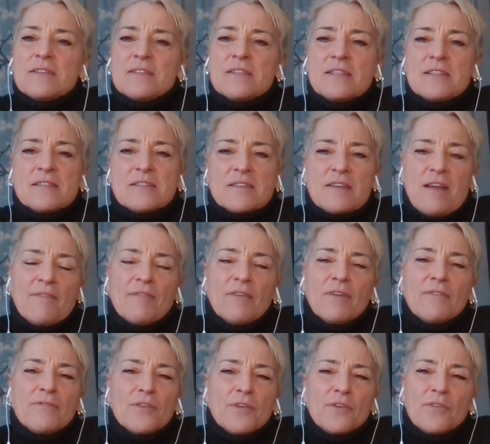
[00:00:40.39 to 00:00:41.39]
to
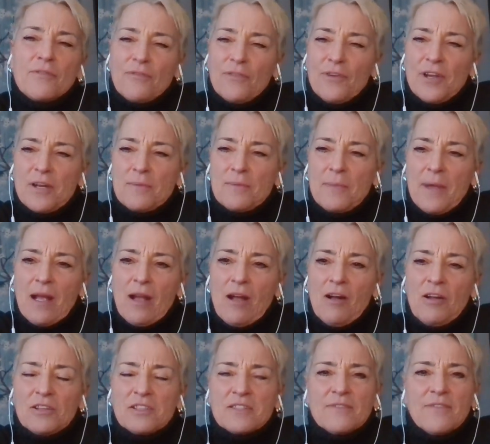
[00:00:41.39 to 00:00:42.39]
discover food freedom and
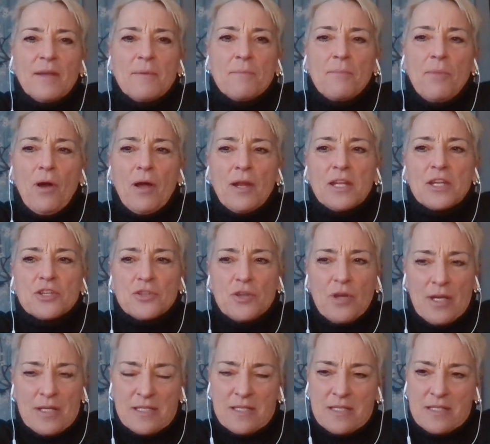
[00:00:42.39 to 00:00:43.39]
cultivate body
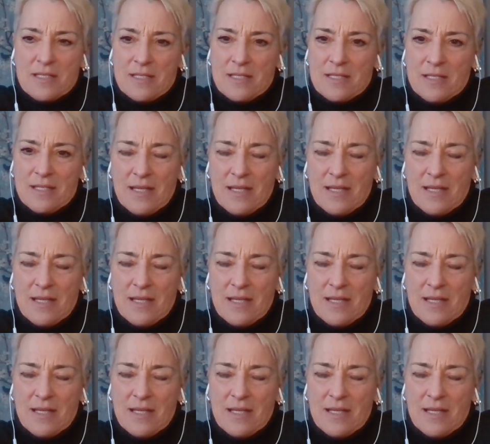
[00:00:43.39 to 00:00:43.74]
trust.